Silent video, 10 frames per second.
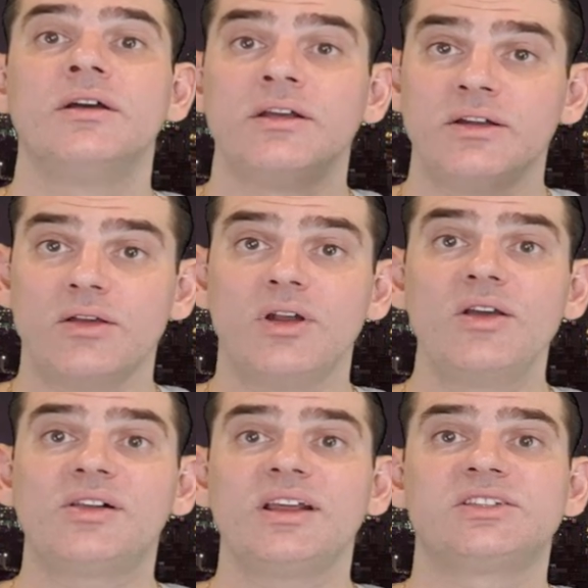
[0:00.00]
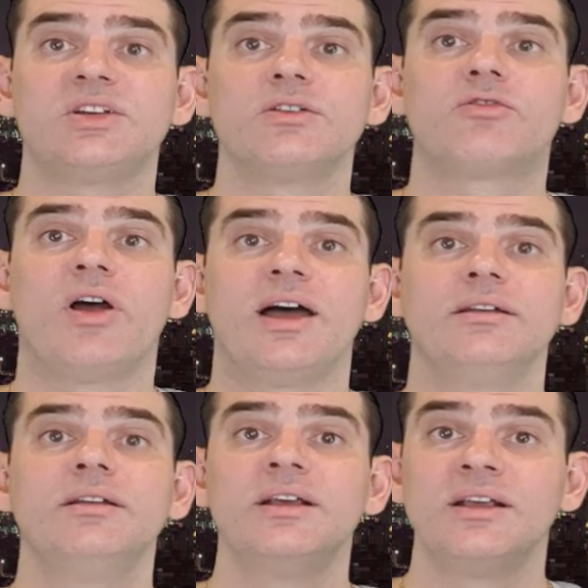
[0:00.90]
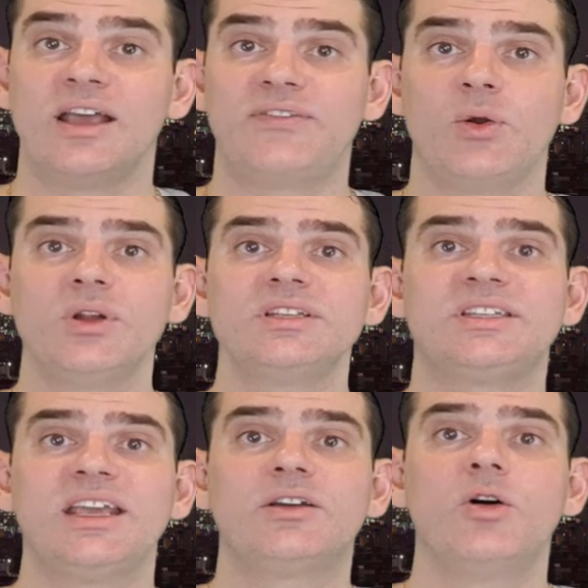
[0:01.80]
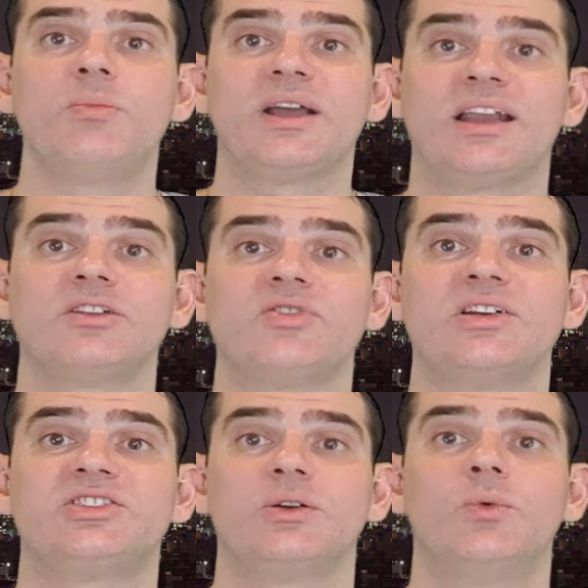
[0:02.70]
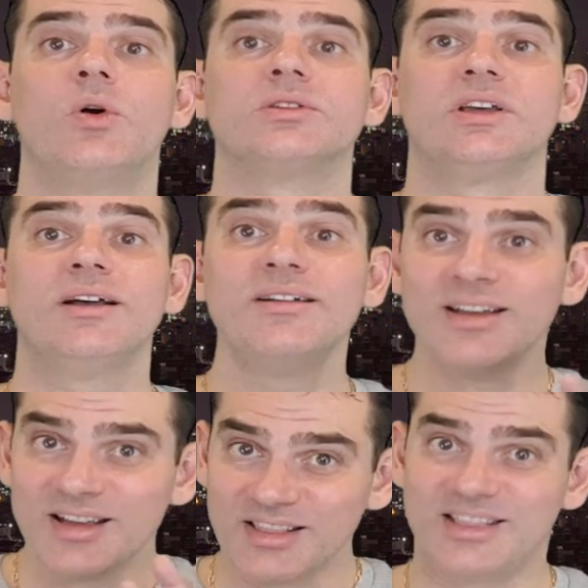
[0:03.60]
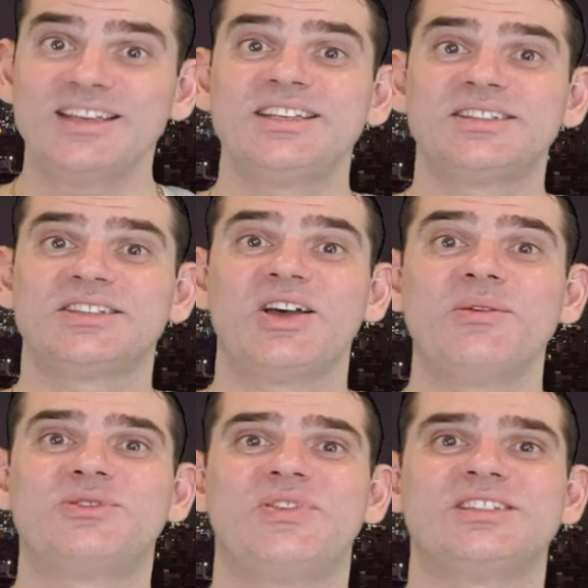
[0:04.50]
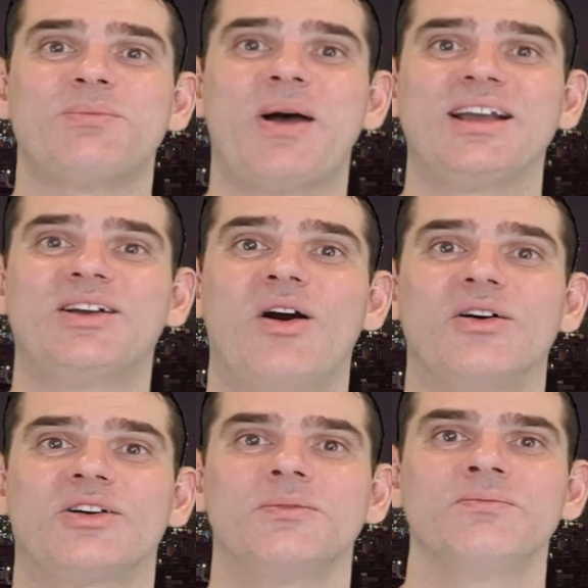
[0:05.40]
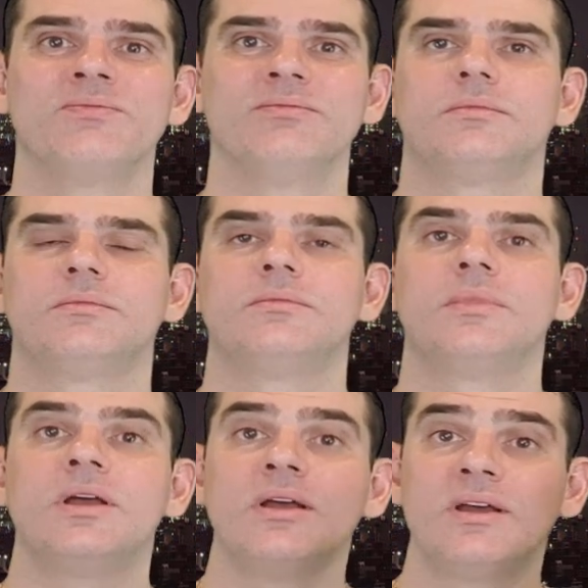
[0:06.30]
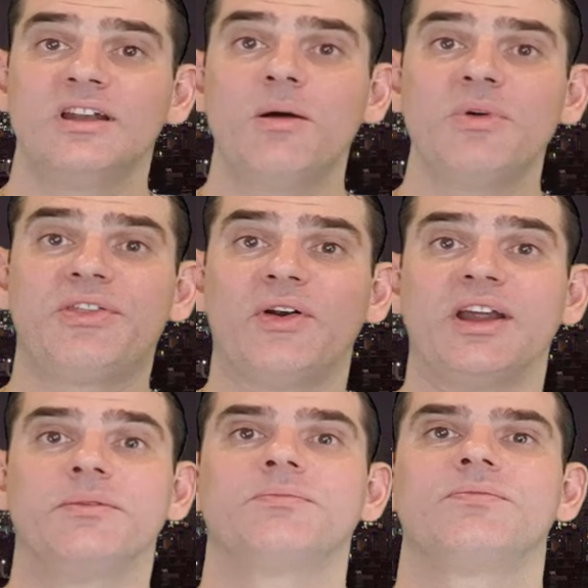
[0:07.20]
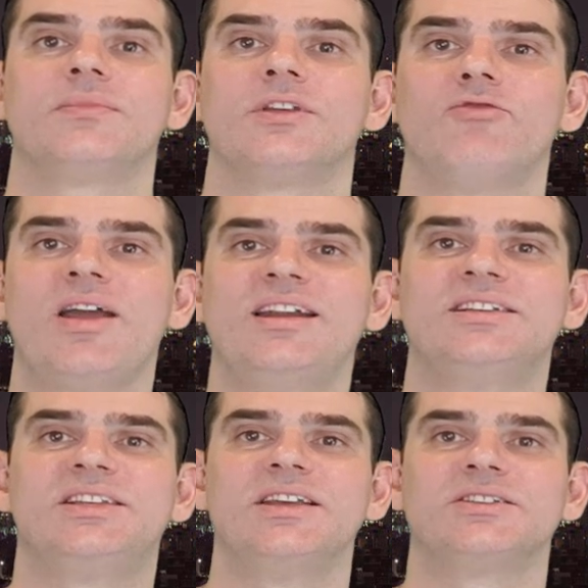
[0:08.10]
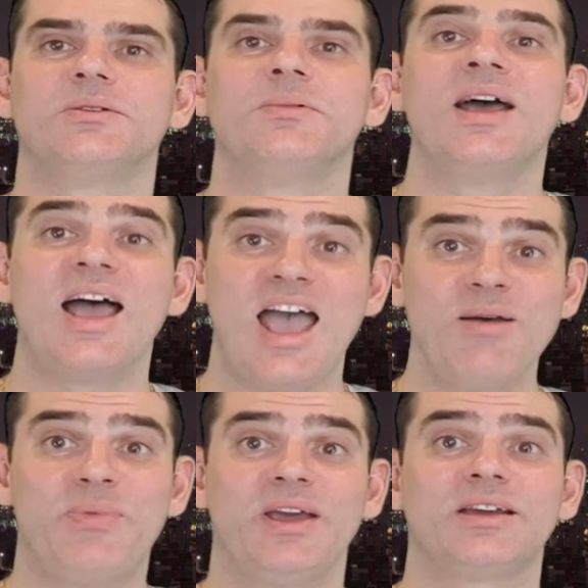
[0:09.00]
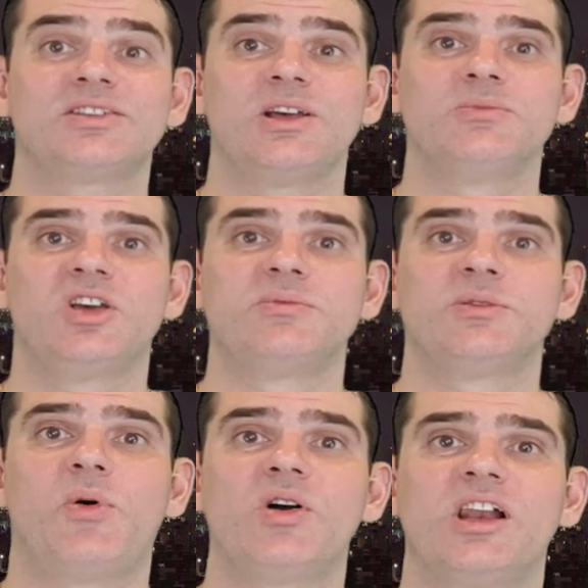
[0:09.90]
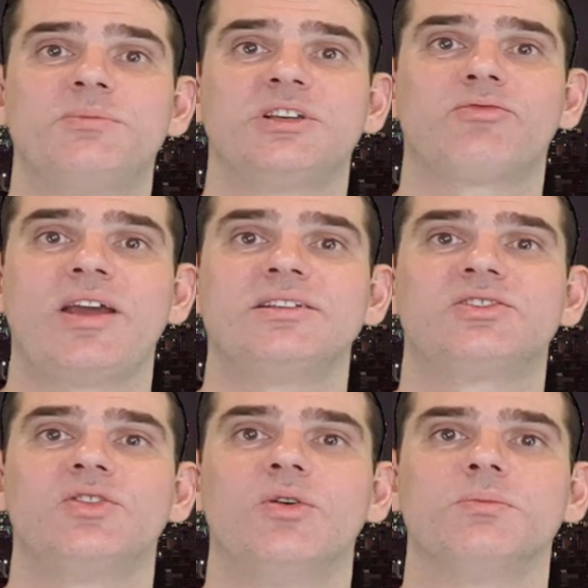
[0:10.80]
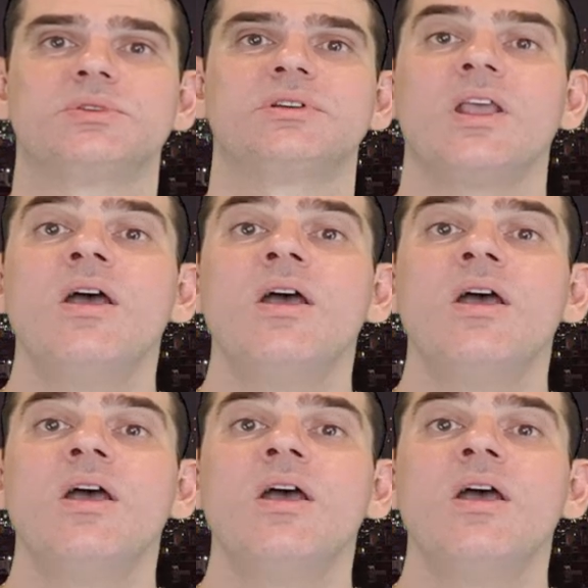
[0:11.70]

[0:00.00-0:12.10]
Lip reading: Known locally as Songkran, if you want to stay cool by getting drenched in water, this is the time to visit Bangkok. Number 3. Rainy season. Epic, sometimes apocalyptic rainstorms.